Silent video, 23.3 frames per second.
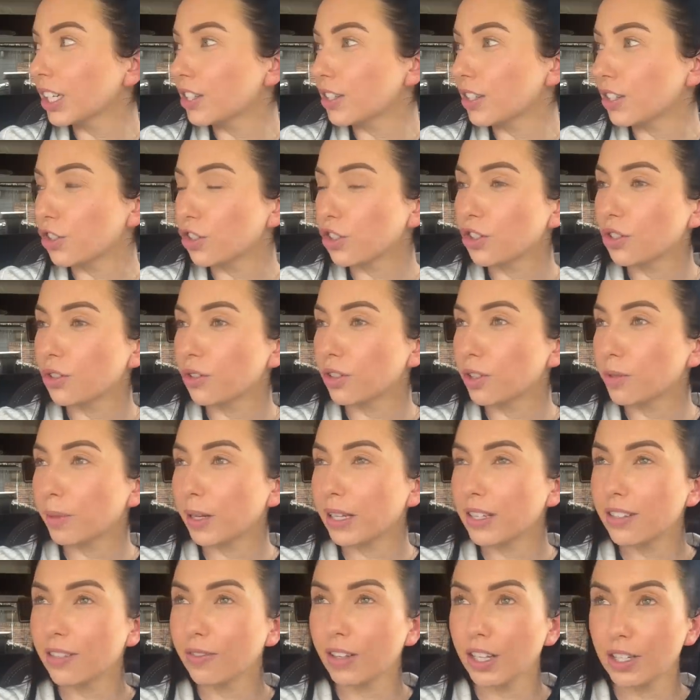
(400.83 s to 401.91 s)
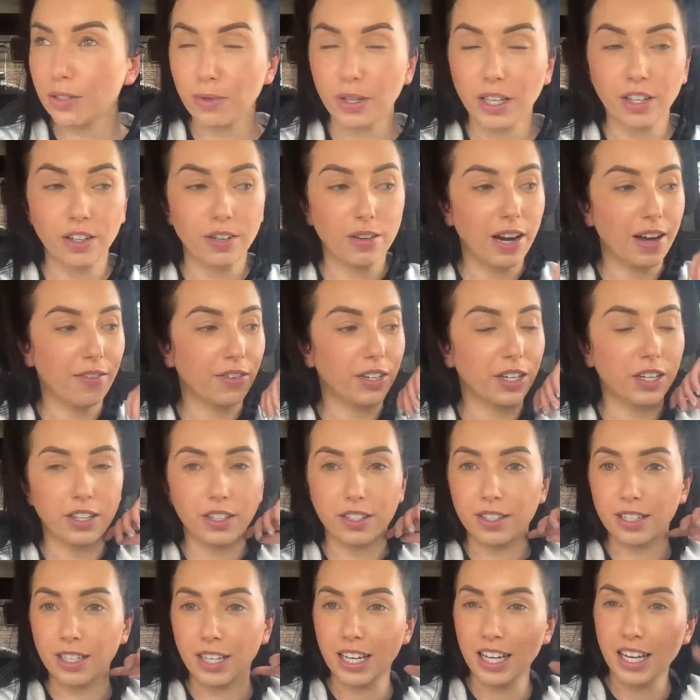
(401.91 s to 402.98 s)
Is it just too expensive? That's why they don't have it
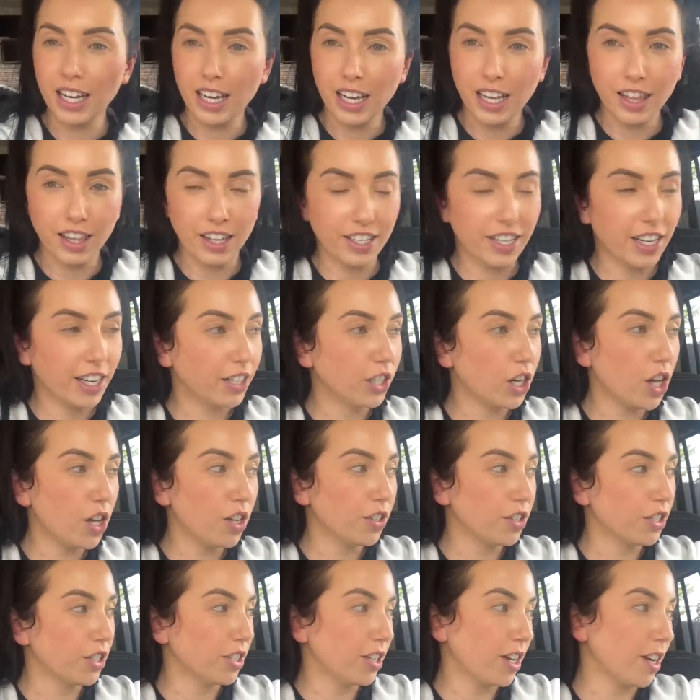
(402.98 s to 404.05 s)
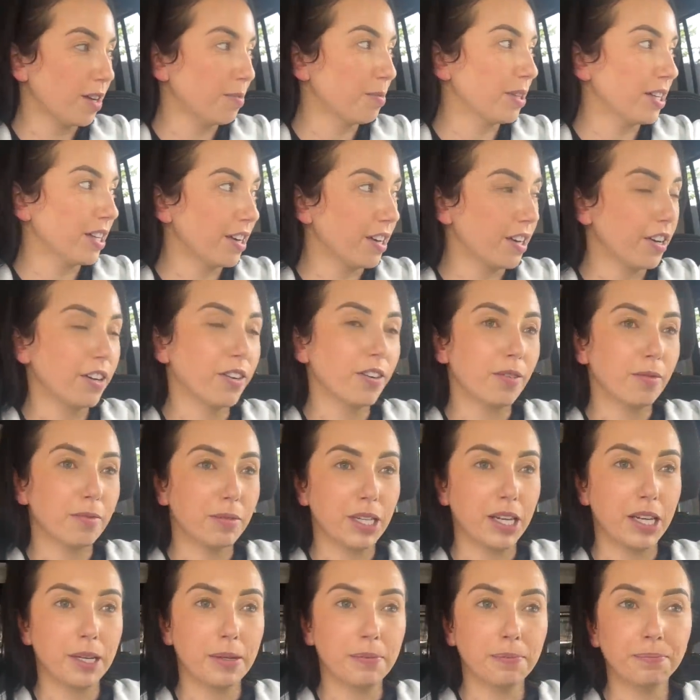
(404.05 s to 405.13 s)
because the technology's got to be there, you know what I'm
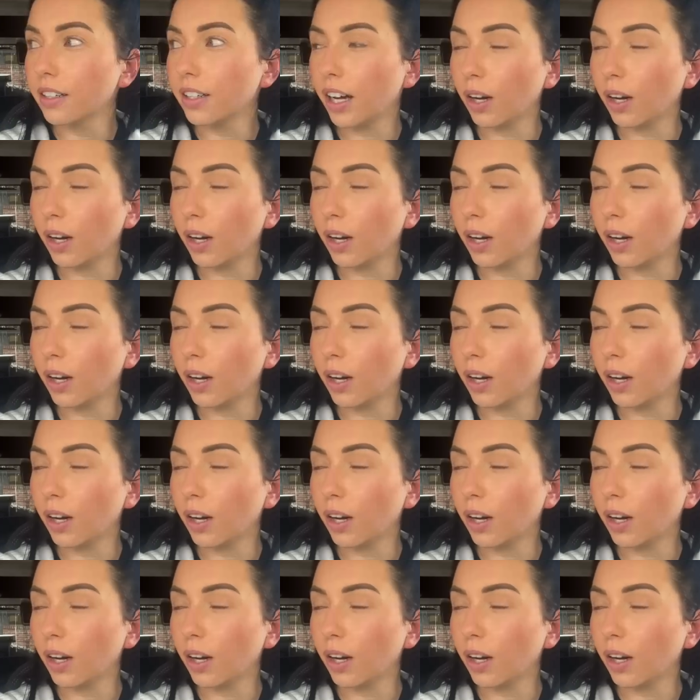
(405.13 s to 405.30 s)
saying?